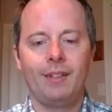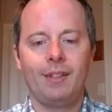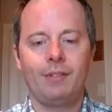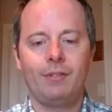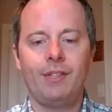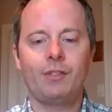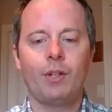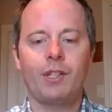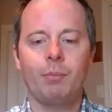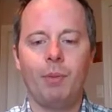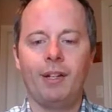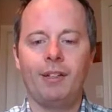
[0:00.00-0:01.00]
Resource
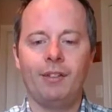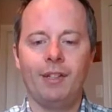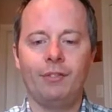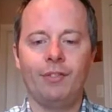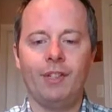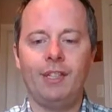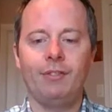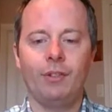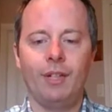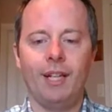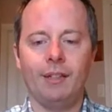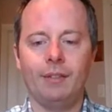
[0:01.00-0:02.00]
monitoring for
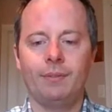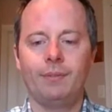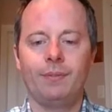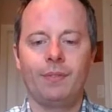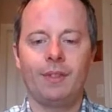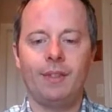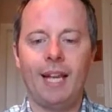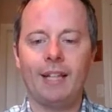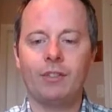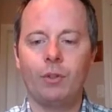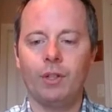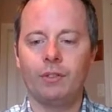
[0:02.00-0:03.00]
EvoNet. Dash
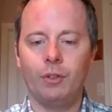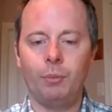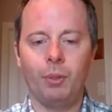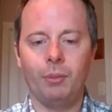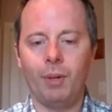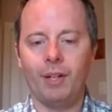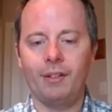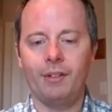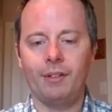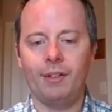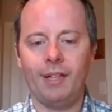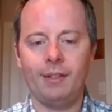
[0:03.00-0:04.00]
Core Group will
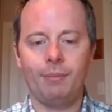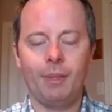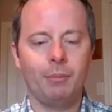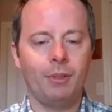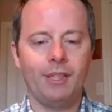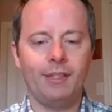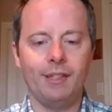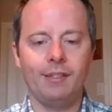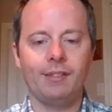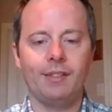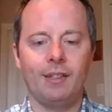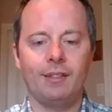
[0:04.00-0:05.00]
monitor in memory
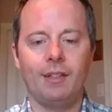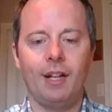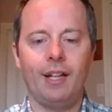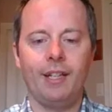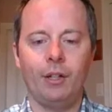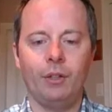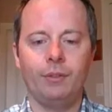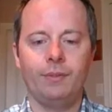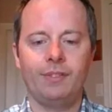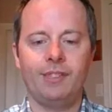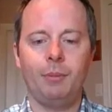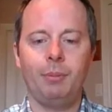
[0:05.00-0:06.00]
disk, I/O,
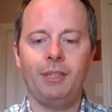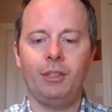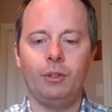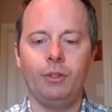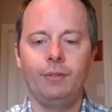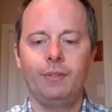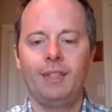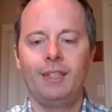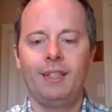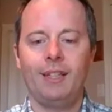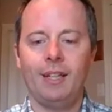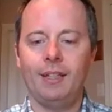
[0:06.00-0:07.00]
CPU,
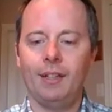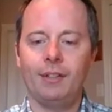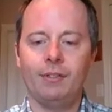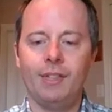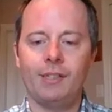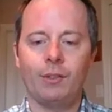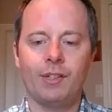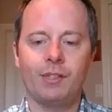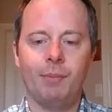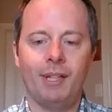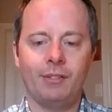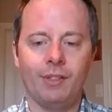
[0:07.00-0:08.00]
and other resource
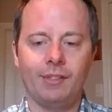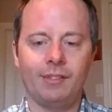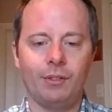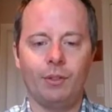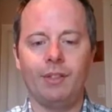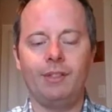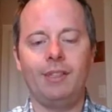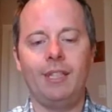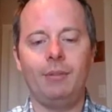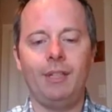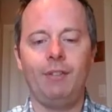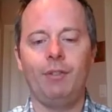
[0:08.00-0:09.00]
metrics in order to
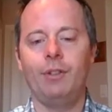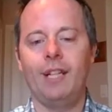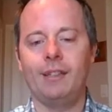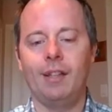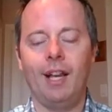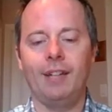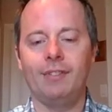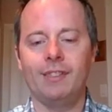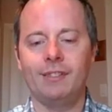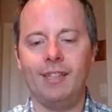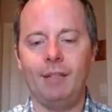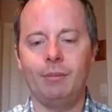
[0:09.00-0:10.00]
keep EvoNet live and
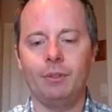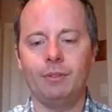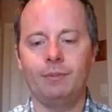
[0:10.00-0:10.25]
stable.